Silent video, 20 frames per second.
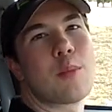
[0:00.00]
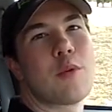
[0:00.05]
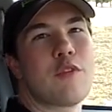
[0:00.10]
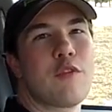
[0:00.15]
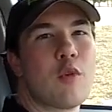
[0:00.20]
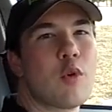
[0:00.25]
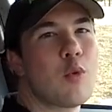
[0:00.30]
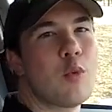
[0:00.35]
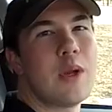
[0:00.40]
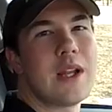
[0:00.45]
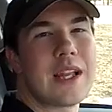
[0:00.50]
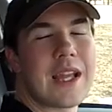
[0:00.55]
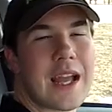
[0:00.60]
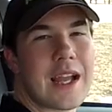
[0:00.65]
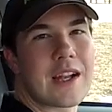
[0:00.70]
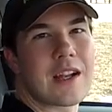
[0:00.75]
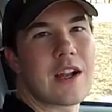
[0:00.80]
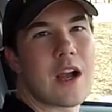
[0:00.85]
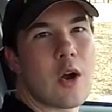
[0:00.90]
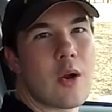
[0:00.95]
Before we
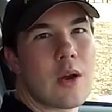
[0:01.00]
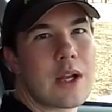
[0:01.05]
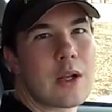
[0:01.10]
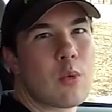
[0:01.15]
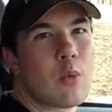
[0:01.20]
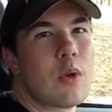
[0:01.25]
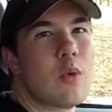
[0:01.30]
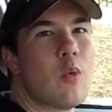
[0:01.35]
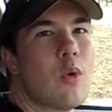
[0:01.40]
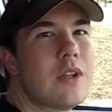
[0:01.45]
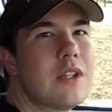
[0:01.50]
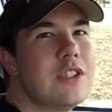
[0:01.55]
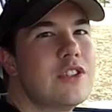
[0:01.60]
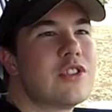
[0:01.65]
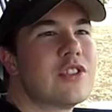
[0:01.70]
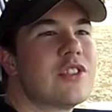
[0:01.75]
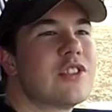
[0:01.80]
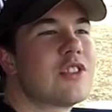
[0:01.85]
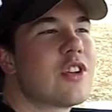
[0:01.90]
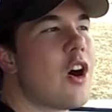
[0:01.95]
get going, we want to
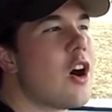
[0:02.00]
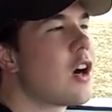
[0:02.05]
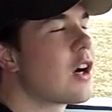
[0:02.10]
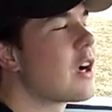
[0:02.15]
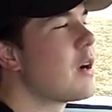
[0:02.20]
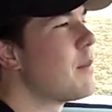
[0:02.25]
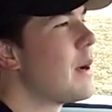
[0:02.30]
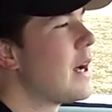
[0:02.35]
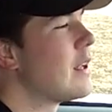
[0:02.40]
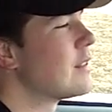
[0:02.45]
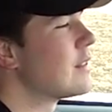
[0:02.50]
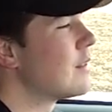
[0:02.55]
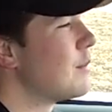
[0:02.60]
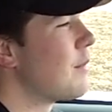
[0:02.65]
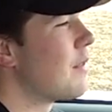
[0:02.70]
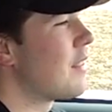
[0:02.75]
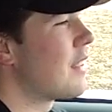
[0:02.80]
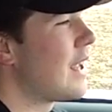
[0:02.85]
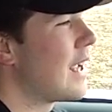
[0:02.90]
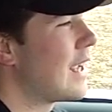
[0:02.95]
just talk about
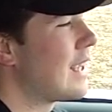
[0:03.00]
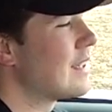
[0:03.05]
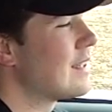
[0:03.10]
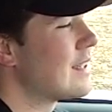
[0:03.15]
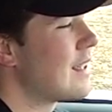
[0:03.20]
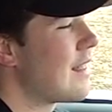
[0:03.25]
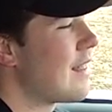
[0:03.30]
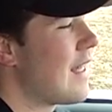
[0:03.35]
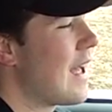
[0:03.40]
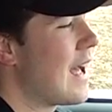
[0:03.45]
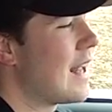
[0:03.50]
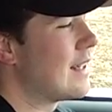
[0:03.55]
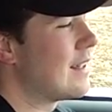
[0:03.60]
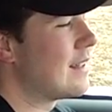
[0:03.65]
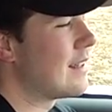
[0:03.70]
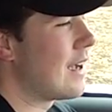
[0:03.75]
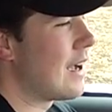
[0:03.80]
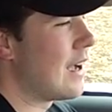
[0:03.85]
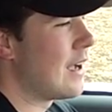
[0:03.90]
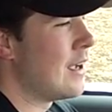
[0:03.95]
some things that
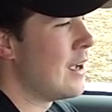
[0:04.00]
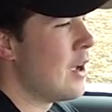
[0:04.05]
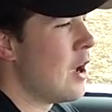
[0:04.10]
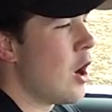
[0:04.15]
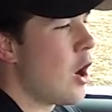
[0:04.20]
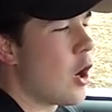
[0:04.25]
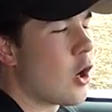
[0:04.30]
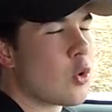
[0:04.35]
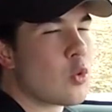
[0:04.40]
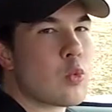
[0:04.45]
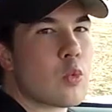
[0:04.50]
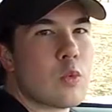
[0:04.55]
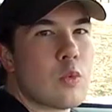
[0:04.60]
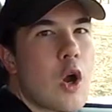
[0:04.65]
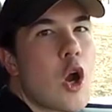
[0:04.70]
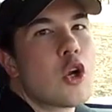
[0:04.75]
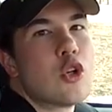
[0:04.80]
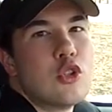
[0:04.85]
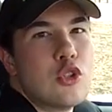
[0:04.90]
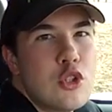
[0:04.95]

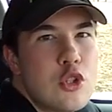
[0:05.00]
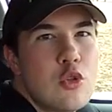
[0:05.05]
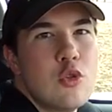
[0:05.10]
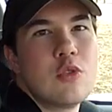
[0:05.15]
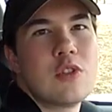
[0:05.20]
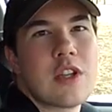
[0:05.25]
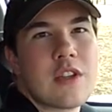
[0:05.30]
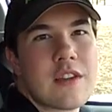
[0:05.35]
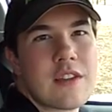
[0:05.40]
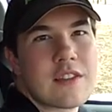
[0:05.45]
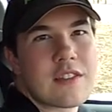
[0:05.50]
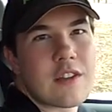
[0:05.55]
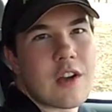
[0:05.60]
are new to this